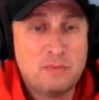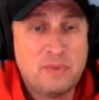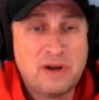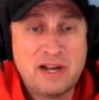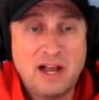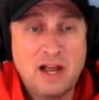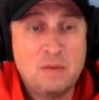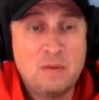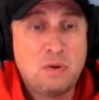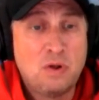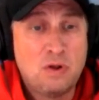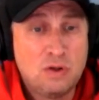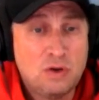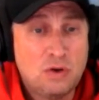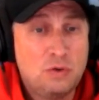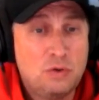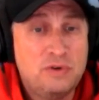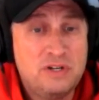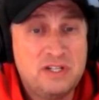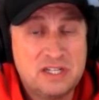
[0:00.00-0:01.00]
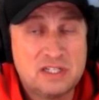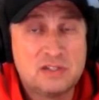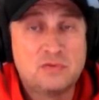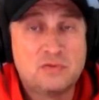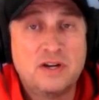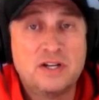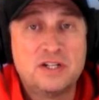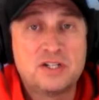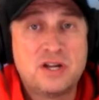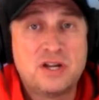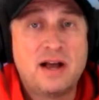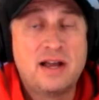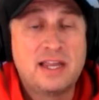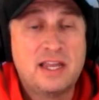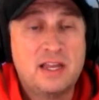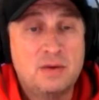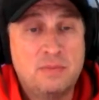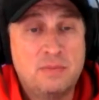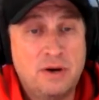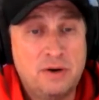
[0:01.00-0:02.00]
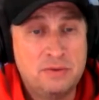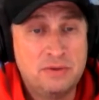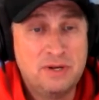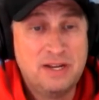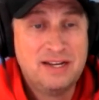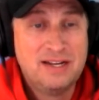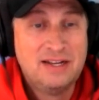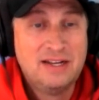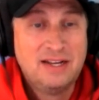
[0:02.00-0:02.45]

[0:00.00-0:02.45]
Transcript: Mackay Polk, who we just finished talking about.